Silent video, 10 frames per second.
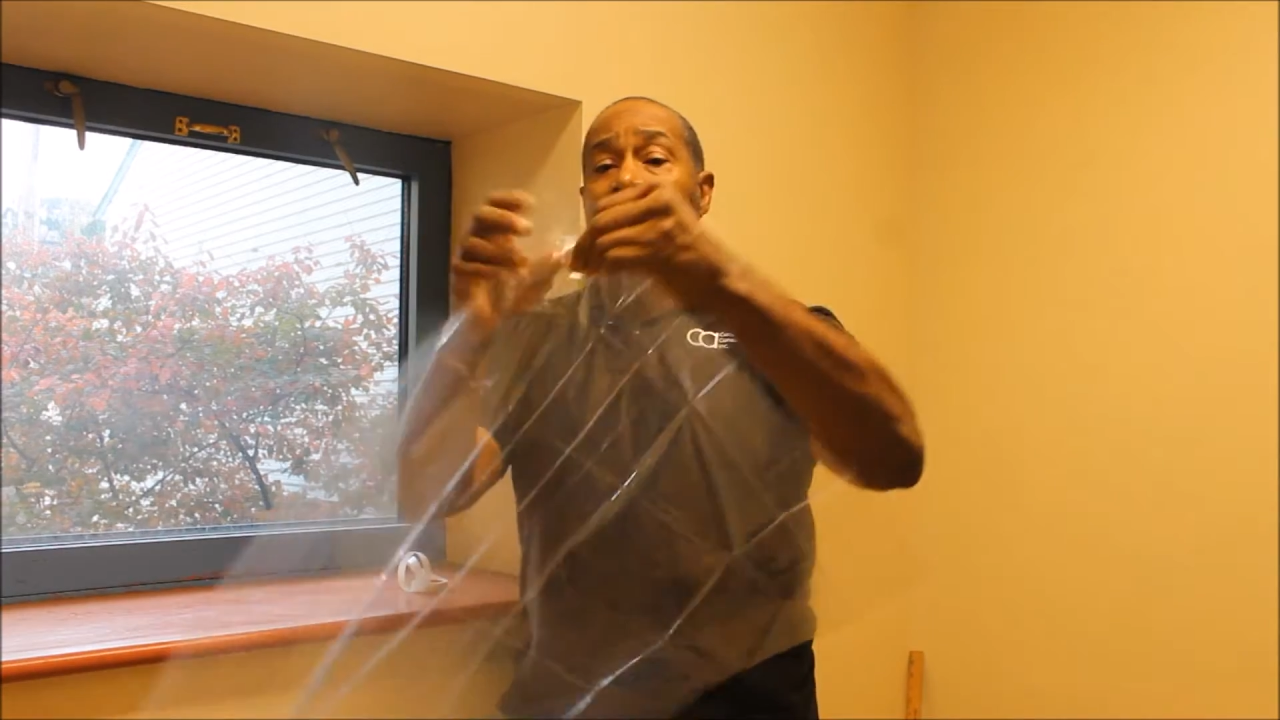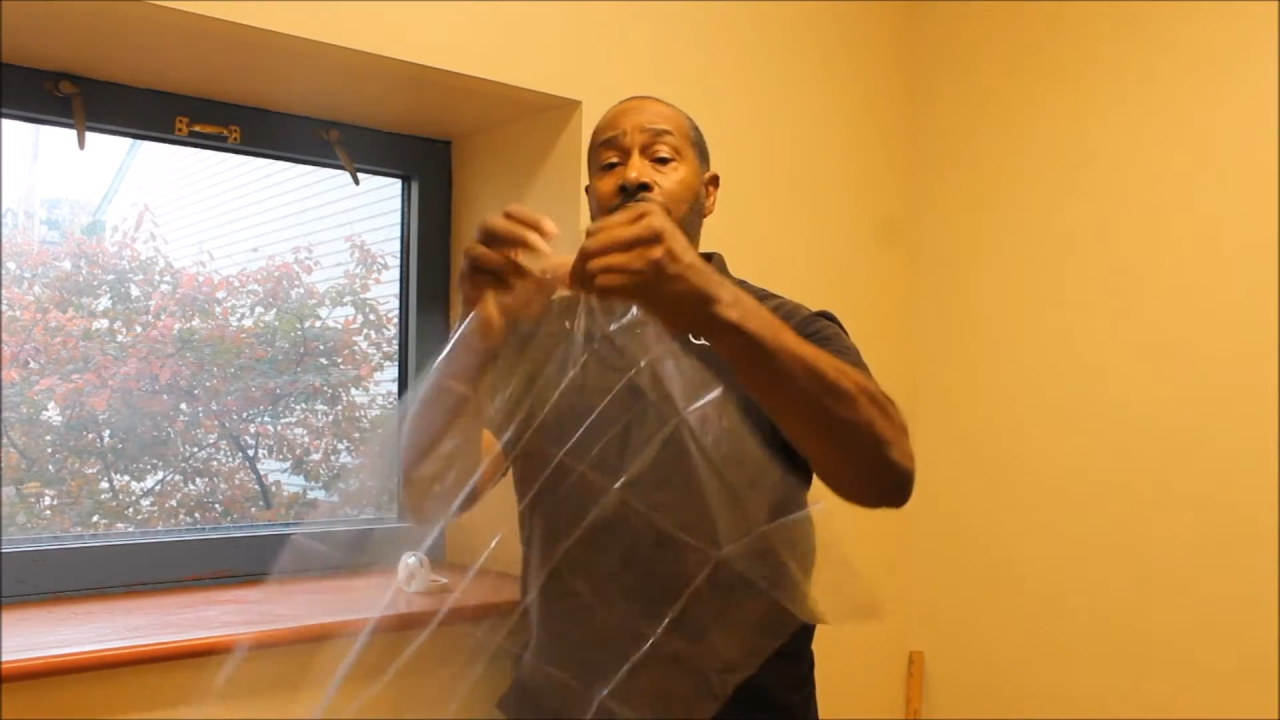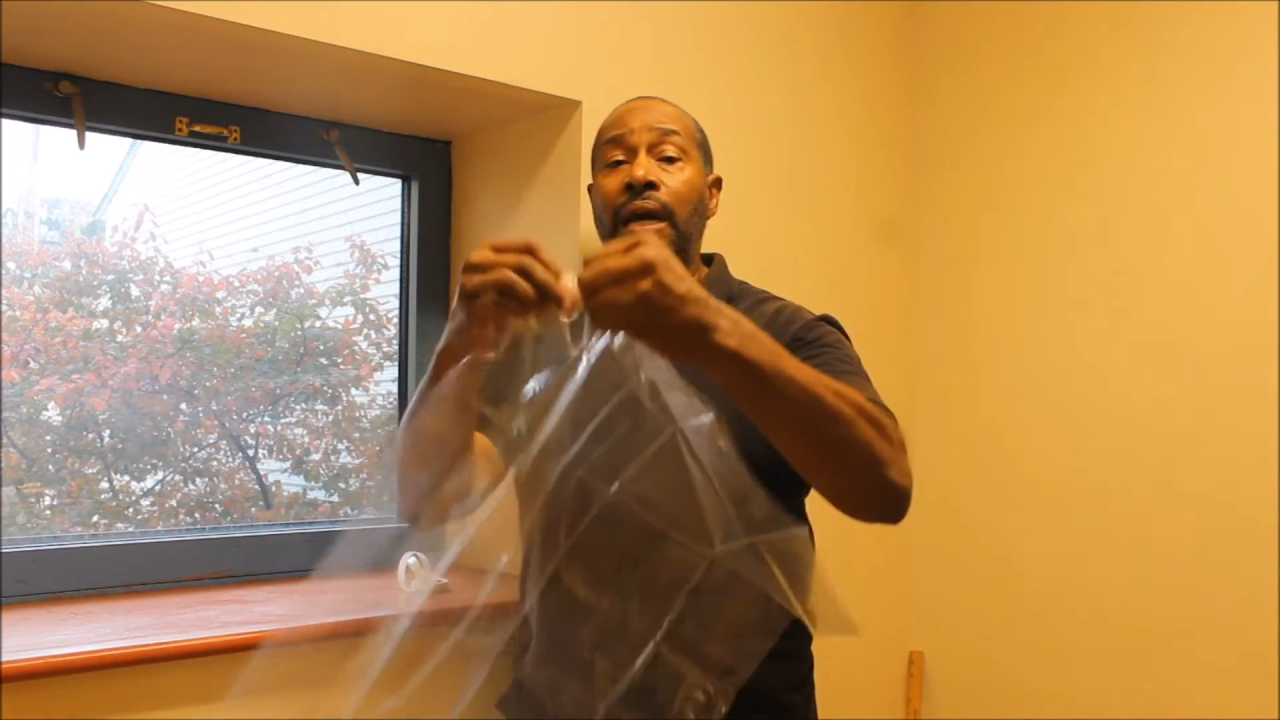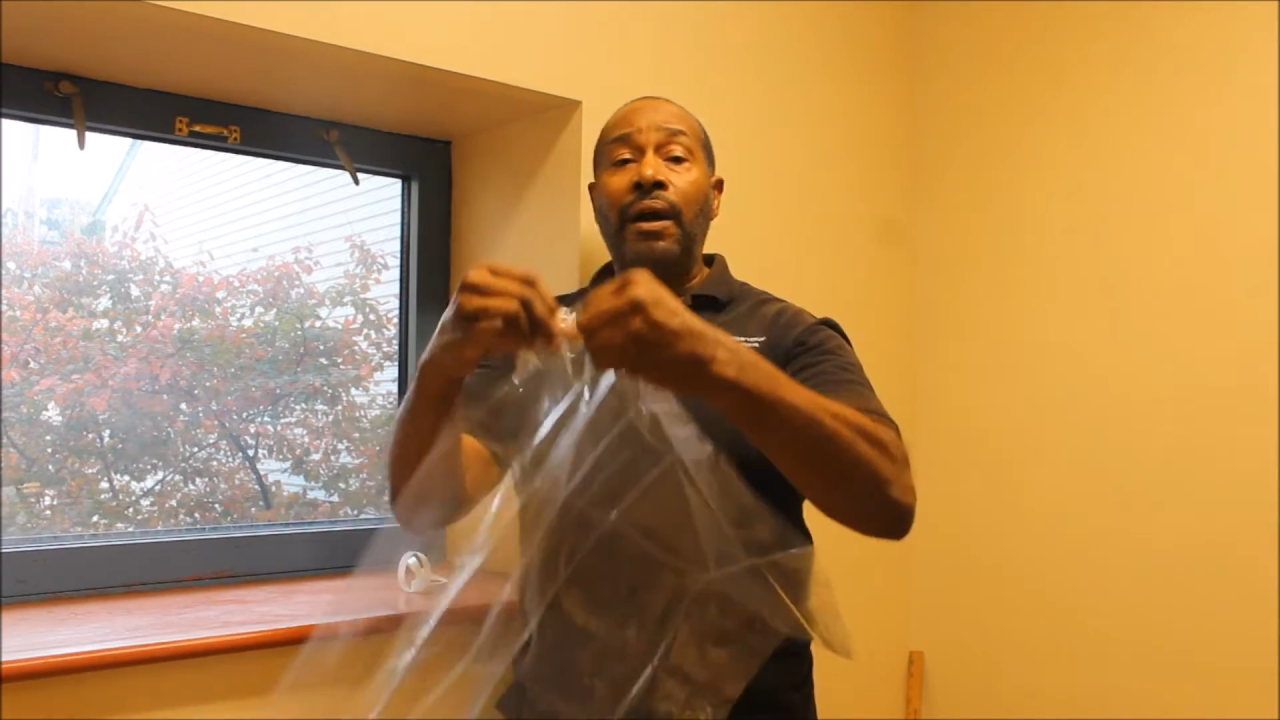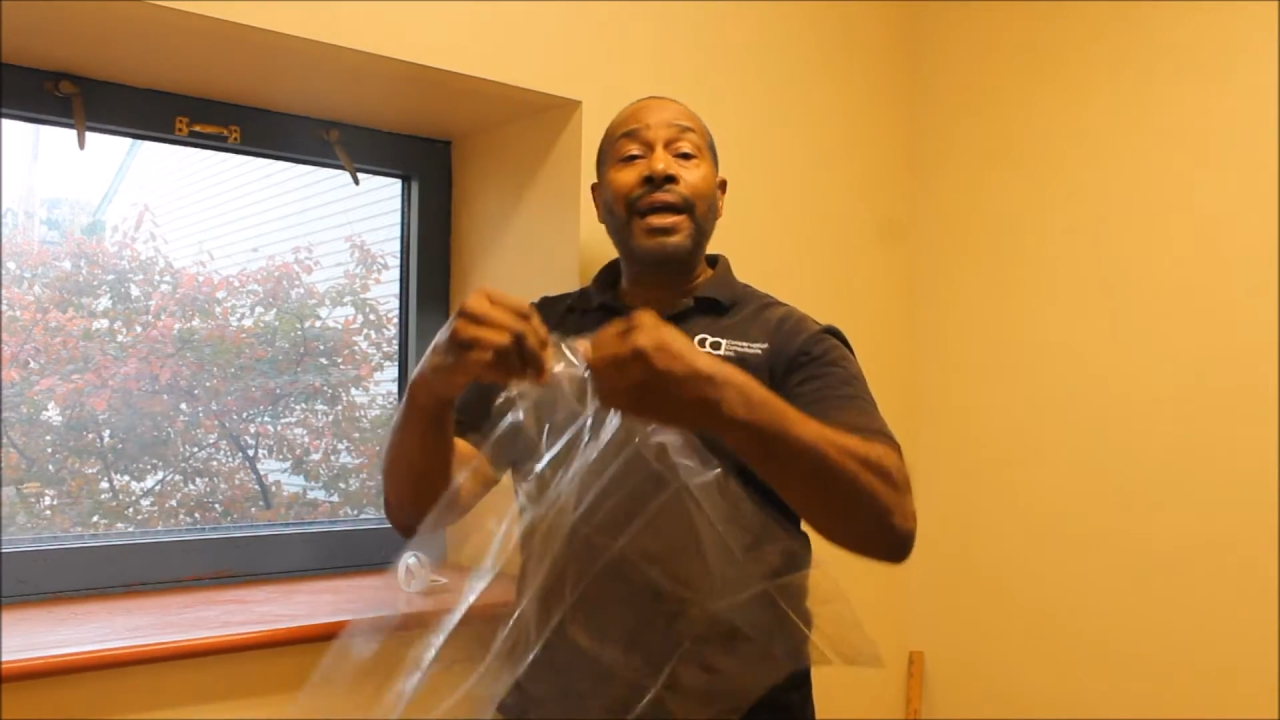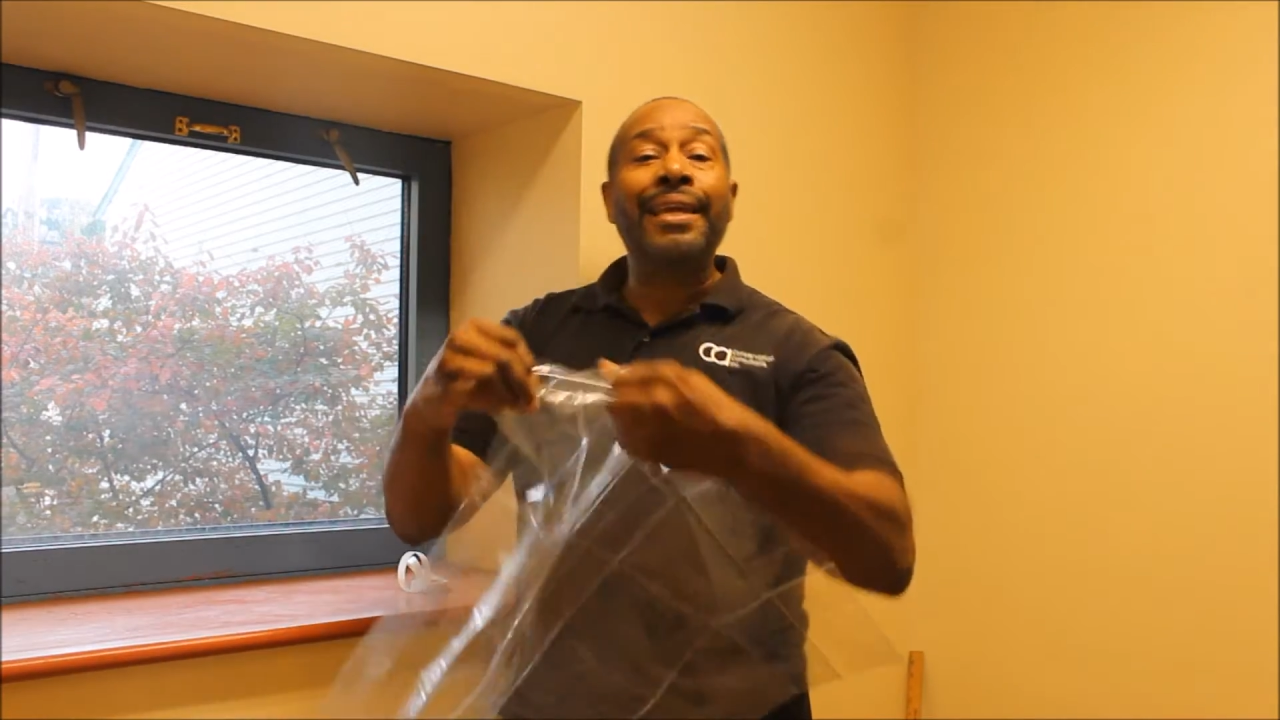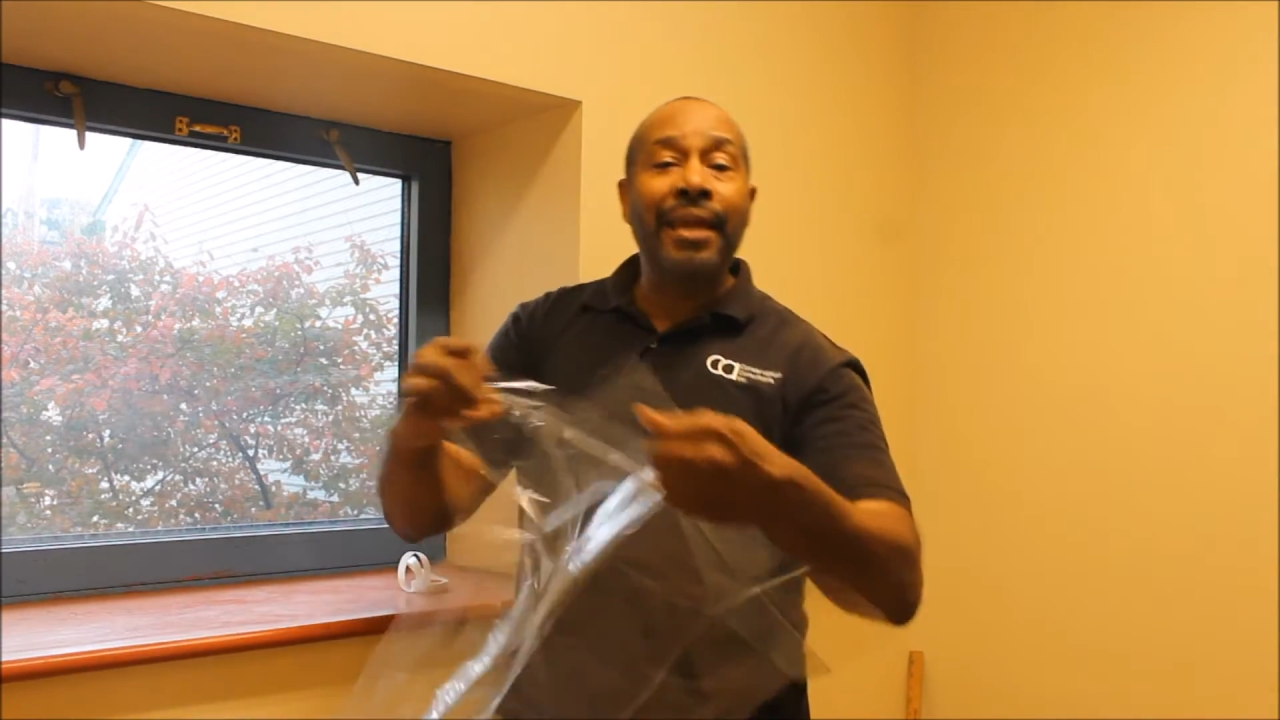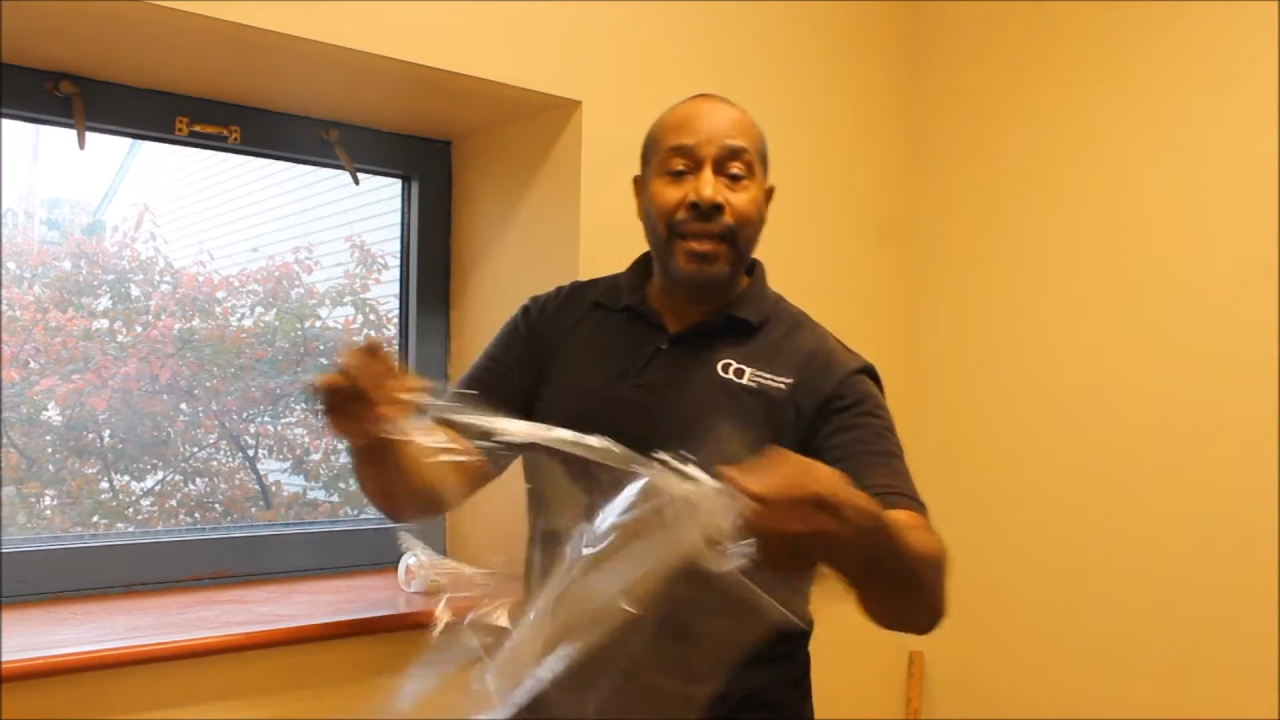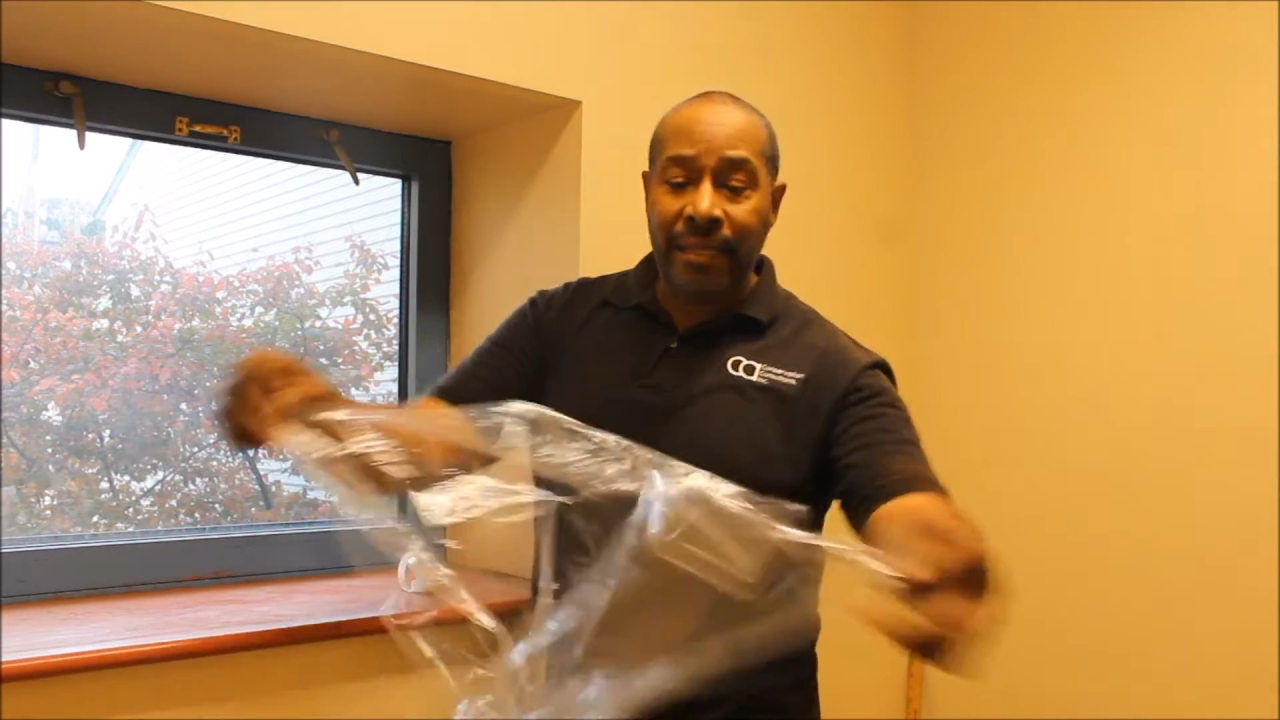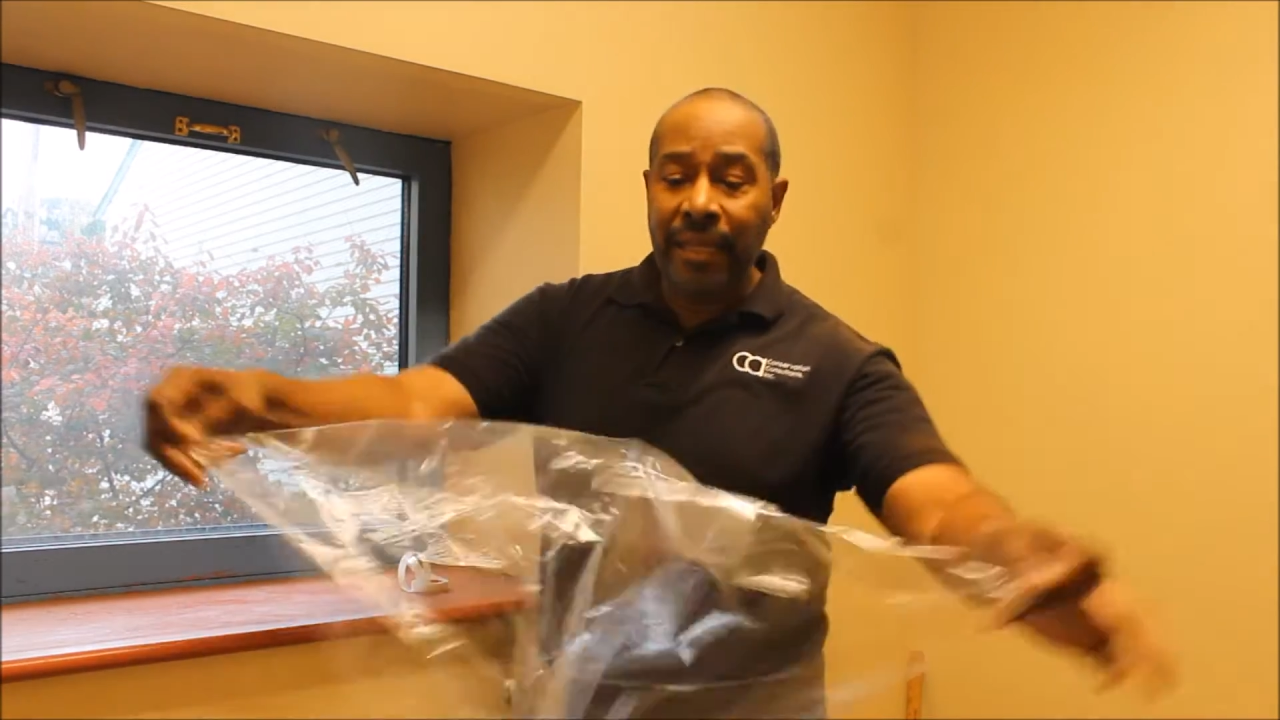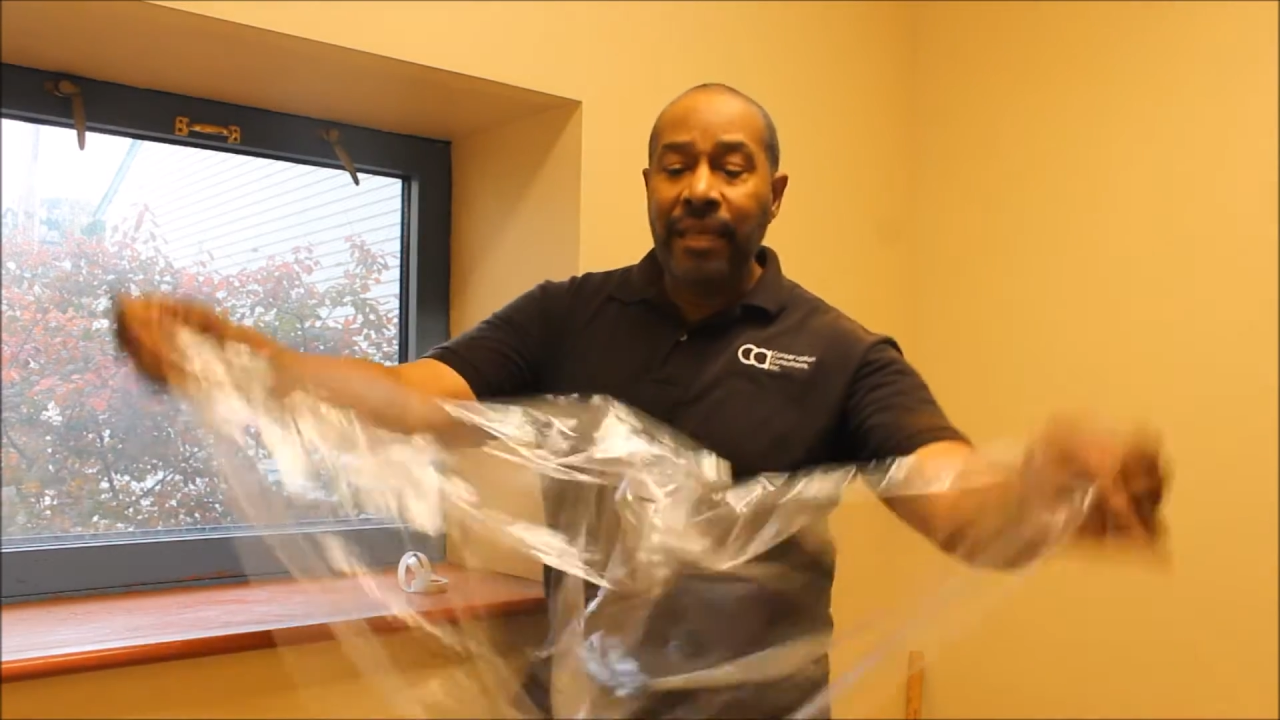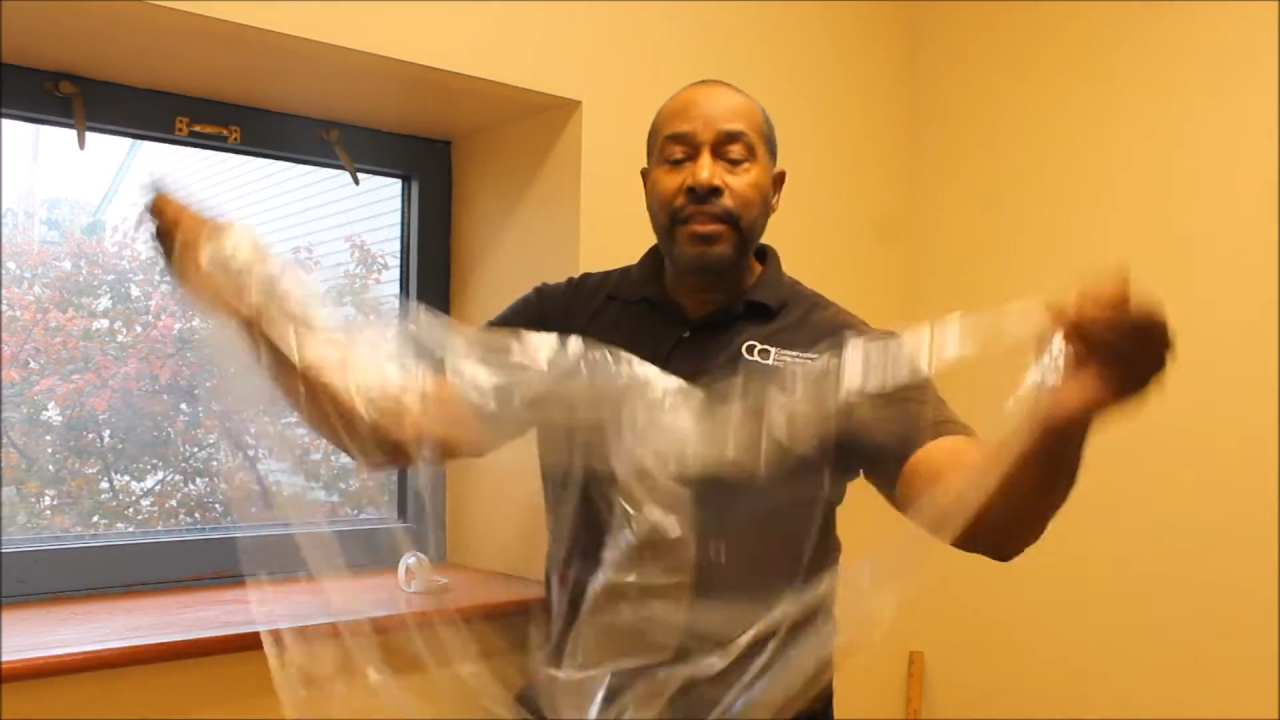Now, again,